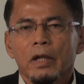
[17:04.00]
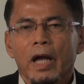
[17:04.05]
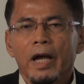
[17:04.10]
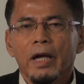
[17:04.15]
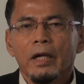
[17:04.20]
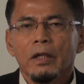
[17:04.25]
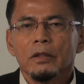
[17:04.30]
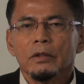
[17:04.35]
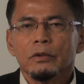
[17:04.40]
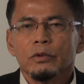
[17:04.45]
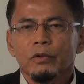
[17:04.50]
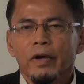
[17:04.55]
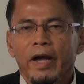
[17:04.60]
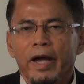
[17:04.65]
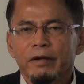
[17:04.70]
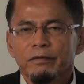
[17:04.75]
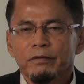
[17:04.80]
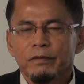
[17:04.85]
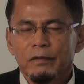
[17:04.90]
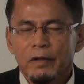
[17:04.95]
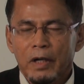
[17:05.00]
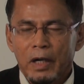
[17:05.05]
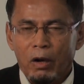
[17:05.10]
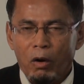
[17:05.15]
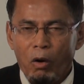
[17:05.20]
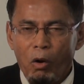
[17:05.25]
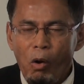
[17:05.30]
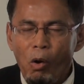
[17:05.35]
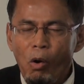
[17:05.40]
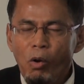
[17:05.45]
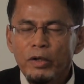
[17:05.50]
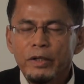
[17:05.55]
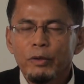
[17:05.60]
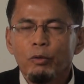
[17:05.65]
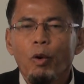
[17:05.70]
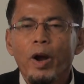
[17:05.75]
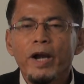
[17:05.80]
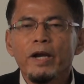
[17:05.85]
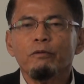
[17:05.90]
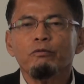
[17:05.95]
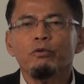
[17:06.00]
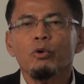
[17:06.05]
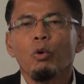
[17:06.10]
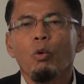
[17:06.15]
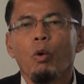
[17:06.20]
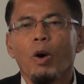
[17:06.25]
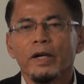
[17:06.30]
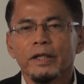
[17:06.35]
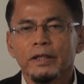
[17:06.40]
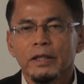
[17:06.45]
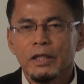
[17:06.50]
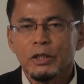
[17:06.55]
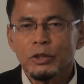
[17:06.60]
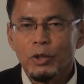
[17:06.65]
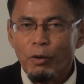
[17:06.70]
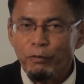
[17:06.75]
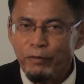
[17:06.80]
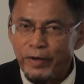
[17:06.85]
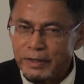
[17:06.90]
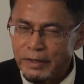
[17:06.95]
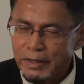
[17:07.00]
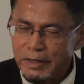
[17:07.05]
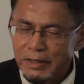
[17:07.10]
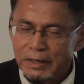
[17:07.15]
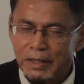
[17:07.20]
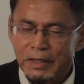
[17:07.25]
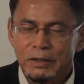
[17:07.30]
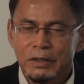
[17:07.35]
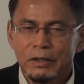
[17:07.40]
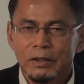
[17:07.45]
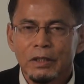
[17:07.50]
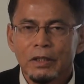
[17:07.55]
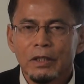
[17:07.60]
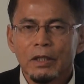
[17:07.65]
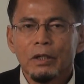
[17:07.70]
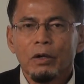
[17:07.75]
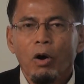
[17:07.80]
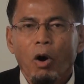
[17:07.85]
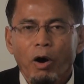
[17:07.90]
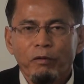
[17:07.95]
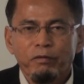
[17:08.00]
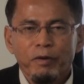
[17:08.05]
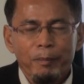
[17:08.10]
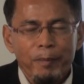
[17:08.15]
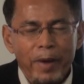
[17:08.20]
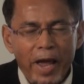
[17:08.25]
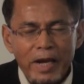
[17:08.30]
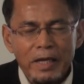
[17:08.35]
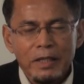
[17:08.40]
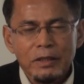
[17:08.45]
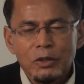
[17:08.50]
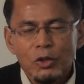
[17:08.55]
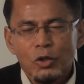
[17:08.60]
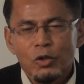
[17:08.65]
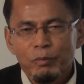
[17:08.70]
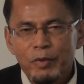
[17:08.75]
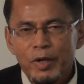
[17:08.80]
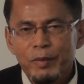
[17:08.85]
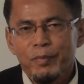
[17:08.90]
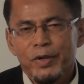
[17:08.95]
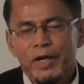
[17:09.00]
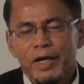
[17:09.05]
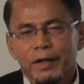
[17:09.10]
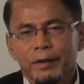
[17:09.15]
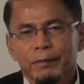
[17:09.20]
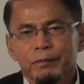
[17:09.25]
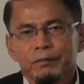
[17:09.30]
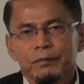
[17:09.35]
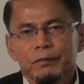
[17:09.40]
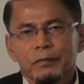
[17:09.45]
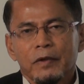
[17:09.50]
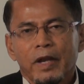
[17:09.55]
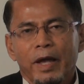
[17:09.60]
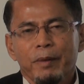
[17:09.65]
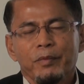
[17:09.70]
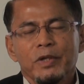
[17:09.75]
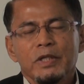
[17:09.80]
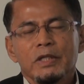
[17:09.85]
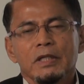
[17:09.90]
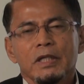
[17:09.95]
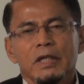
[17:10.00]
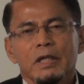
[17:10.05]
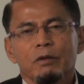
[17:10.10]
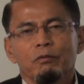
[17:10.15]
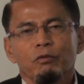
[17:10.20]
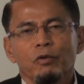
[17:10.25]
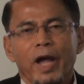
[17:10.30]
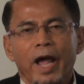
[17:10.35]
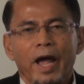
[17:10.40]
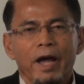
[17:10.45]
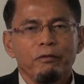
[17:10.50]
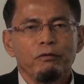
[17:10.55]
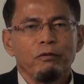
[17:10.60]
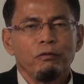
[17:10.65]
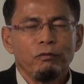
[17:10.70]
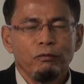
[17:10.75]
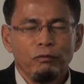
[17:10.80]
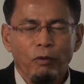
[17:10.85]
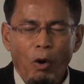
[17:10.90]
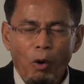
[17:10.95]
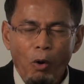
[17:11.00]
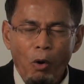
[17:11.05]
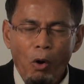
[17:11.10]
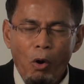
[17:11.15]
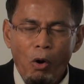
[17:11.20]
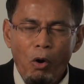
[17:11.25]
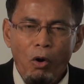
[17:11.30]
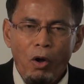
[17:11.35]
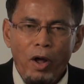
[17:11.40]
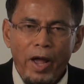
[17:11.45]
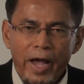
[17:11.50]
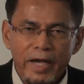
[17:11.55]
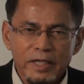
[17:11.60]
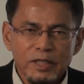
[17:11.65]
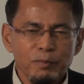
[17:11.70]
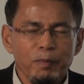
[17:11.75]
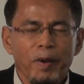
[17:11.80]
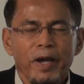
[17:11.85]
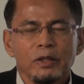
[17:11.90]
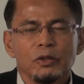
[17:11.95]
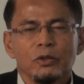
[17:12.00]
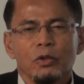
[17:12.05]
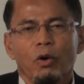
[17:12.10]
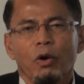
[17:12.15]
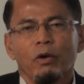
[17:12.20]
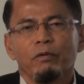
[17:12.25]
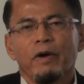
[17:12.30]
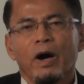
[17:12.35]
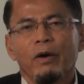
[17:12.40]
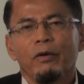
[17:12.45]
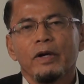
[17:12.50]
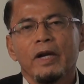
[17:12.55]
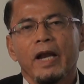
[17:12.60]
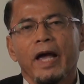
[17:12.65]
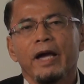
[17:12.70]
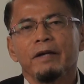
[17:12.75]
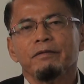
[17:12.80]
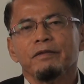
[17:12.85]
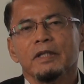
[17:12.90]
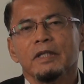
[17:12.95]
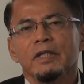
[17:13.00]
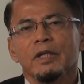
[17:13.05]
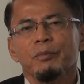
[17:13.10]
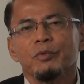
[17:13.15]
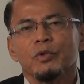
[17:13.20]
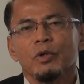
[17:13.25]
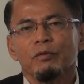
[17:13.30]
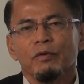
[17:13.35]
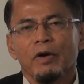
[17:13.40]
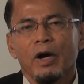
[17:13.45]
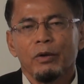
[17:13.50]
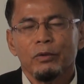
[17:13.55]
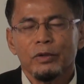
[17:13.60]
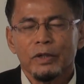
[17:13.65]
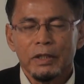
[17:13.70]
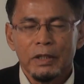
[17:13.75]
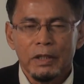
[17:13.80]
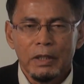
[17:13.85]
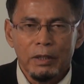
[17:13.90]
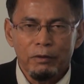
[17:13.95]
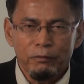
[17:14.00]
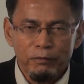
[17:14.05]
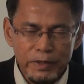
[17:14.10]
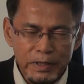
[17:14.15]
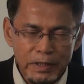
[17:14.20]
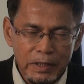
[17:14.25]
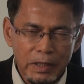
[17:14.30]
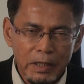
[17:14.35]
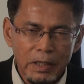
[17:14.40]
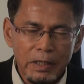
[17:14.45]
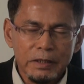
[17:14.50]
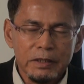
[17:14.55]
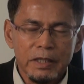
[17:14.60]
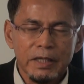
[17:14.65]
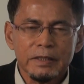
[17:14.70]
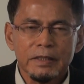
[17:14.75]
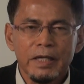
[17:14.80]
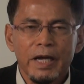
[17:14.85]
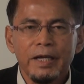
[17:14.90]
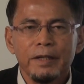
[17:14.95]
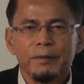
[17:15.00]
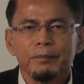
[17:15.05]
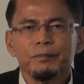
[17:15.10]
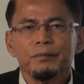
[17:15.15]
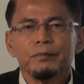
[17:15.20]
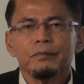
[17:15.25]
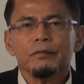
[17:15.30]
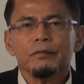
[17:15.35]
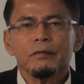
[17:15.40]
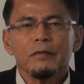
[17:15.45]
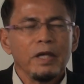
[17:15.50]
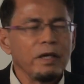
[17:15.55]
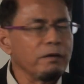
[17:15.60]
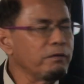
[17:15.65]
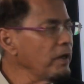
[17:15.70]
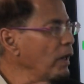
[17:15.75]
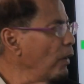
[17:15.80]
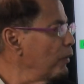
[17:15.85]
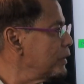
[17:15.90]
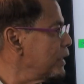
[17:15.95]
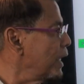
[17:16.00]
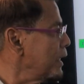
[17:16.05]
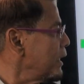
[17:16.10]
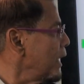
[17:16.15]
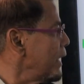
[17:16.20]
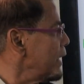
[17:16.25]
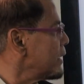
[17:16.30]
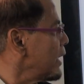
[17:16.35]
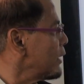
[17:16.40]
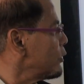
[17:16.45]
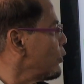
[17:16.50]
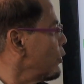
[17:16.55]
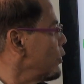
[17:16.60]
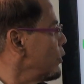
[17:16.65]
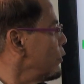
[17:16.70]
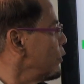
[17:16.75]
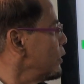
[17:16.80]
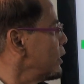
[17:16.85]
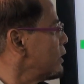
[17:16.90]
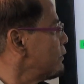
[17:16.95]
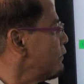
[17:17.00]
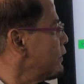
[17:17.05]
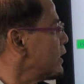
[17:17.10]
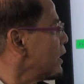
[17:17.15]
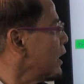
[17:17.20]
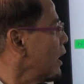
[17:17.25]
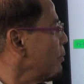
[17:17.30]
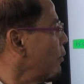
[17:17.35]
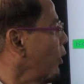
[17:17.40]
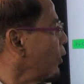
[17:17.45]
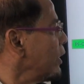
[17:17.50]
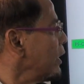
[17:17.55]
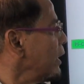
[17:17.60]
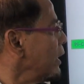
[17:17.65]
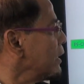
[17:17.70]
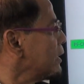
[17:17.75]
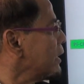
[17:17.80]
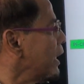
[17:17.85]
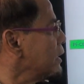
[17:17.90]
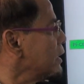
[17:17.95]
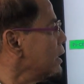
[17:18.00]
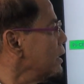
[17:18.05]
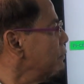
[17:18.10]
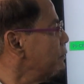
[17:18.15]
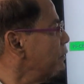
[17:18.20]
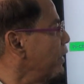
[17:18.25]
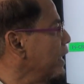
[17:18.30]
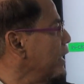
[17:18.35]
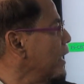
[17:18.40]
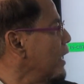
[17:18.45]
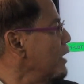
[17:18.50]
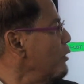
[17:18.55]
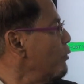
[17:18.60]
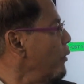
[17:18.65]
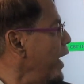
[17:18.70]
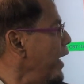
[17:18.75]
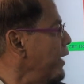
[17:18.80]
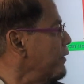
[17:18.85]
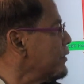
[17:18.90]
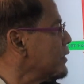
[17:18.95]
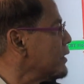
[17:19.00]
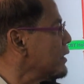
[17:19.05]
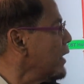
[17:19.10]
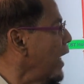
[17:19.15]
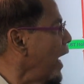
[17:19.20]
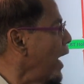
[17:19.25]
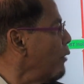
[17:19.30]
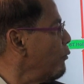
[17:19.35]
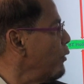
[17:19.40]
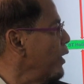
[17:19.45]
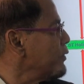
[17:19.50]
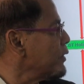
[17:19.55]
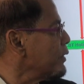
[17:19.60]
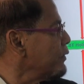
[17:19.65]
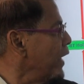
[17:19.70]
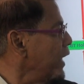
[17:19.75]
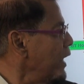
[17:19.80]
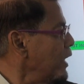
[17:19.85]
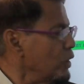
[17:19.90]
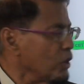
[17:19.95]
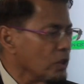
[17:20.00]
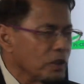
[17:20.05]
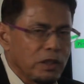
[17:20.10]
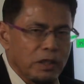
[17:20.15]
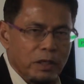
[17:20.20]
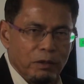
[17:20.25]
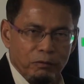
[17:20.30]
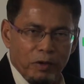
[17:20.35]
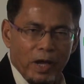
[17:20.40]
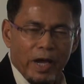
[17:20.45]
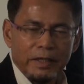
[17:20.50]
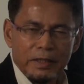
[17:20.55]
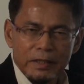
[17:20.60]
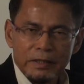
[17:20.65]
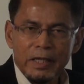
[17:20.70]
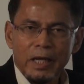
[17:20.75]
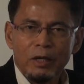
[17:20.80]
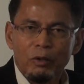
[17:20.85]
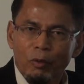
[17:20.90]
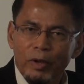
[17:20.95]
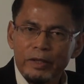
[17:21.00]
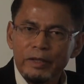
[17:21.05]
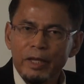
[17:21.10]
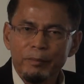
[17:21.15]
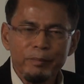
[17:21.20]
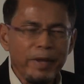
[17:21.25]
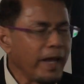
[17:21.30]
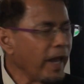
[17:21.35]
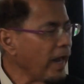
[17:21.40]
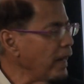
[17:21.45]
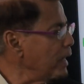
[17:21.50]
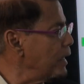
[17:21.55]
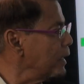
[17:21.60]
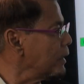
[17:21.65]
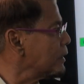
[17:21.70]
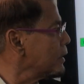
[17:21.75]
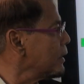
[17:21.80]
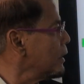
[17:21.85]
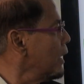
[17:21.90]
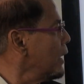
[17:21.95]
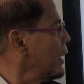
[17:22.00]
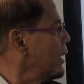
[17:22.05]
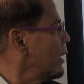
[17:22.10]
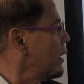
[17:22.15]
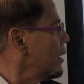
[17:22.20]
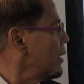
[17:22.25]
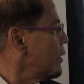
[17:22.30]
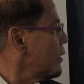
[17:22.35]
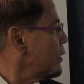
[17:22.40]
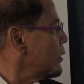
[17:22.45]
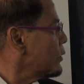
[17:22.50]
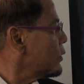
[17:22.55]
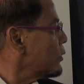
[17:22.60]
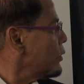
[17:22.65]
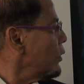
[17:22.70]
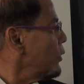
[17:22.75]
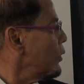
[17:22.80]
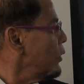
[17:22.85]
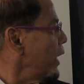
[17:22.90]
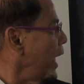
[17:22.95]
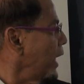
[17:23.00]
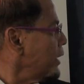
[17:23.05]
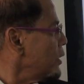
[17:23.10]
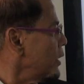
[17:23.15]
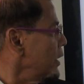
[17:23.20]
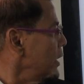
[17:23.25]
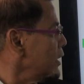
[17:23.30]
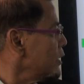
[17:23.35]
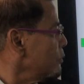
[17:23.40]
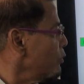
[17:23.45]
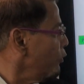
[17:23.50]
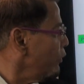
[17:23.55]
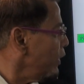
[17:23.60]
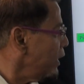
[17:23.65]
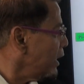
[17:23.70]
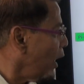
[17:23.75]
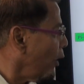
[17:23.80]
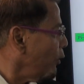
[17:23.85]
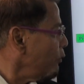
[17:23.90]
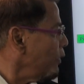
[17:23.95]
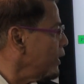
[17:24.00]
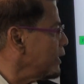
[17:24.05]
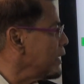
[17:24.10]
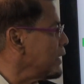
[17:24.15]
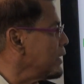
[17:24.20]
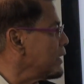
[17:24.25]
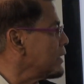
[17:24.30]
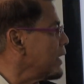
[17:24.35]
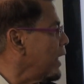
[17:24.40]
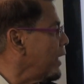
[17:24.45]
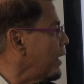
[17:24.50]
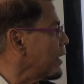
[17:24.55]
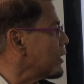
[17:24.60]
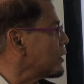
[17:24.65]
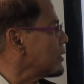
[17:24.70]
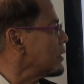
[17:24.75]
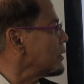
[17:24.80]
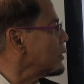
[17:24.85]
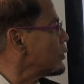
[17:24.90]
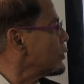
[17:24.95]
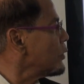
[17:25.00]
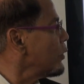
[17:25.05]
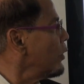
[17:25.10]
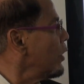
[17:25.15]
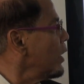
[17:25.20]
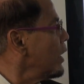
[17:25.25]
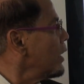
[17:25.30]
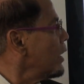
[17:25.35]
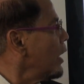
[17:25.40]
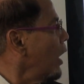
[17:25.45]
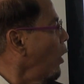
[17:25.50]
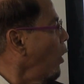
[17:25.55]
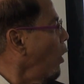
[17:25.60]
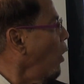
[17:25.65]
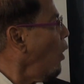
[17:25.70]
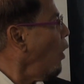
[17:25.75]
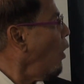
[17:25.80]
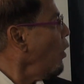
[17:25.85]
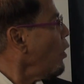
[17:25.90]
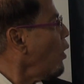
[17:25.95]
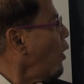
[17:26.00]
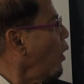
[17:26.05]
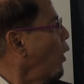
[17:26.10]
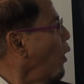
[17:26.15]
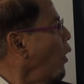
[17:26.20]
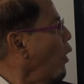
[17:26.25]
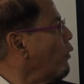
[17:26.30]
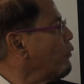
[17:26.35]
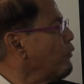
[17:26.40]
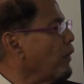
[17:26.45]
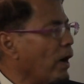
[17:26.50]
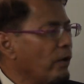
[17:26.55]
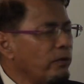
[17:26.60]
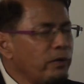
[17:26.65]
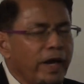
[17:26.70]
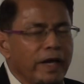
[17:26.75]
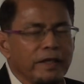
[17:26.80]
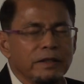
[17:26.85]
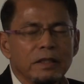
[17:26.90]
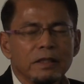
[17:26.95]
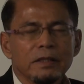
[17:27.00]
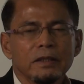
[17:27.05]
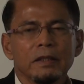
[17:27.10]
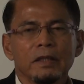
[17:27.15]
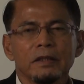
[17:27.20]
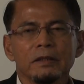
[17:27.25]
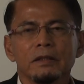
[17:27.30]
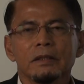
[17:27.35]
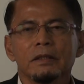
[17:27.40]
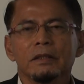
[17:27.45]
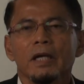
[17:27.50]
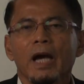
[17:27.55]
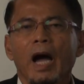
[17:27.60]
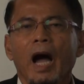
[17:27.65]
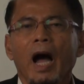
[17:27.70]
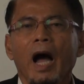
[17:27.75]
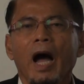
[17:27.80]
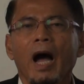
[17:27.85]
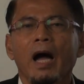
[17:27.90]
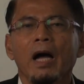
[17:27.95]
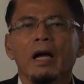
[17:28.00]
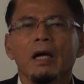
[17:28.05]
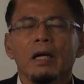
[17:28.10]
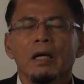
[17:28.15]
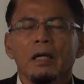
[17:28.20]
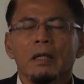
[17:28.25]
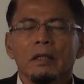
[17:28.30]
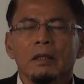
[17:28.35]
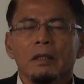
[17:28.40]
to have all the wonderful qualities of existence, of a balanced human being. That means if we have 4 aspects of our life in terms of our physical, jasad, even our jasad, as I told you, this physical body is actually finally waves of energy, if we understand quantum mechanics. So actually it's moving downward in this direction. So all of our existence are